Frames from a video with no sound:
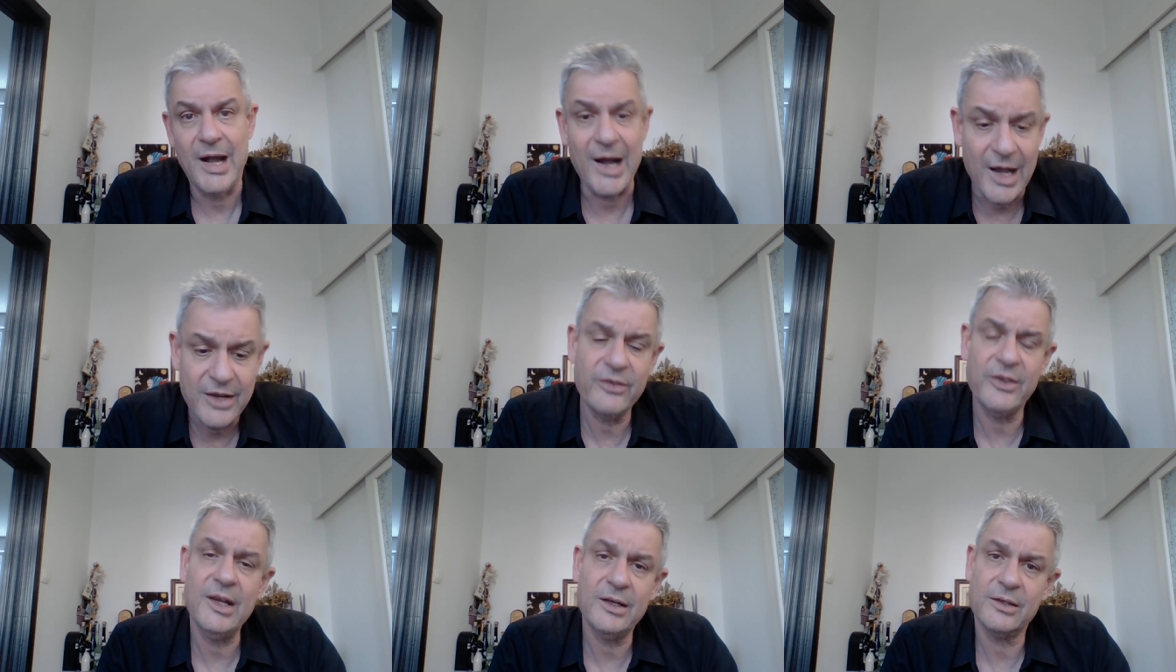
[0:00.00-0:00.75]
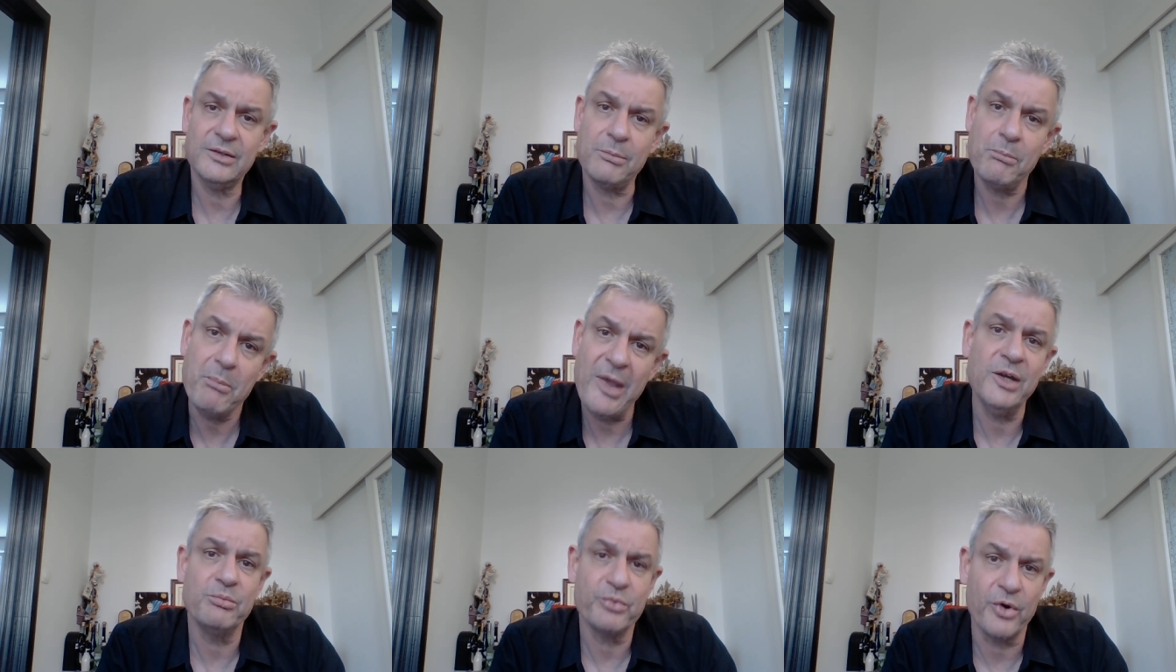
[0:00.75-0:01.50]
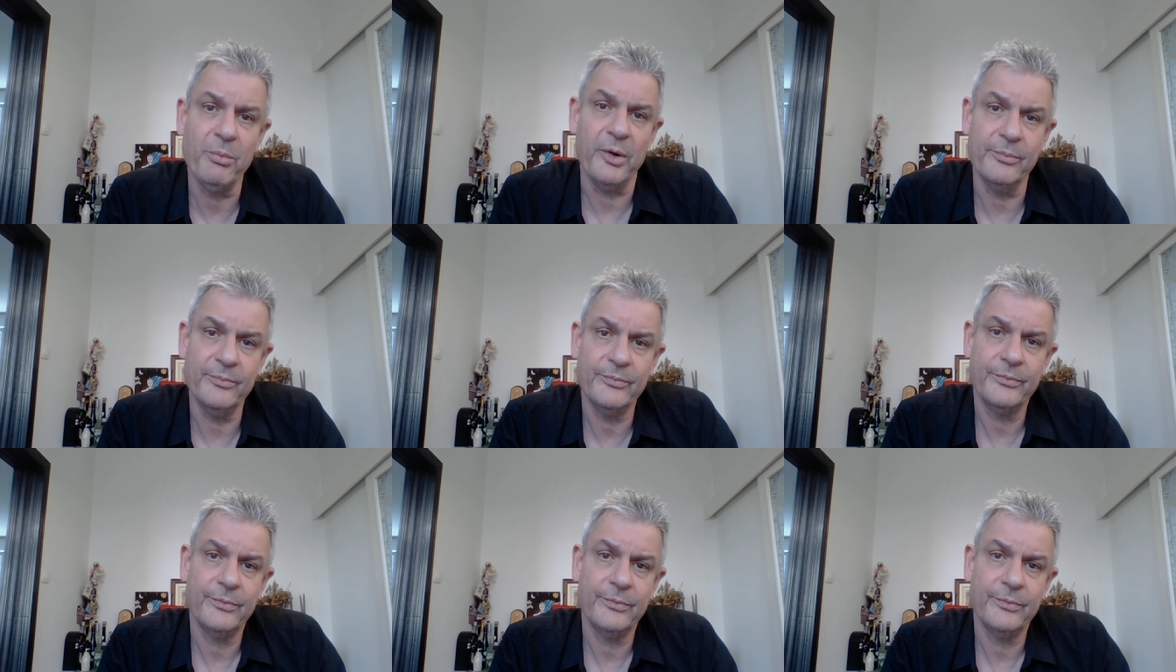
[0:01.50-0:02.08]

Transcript: I think the main problem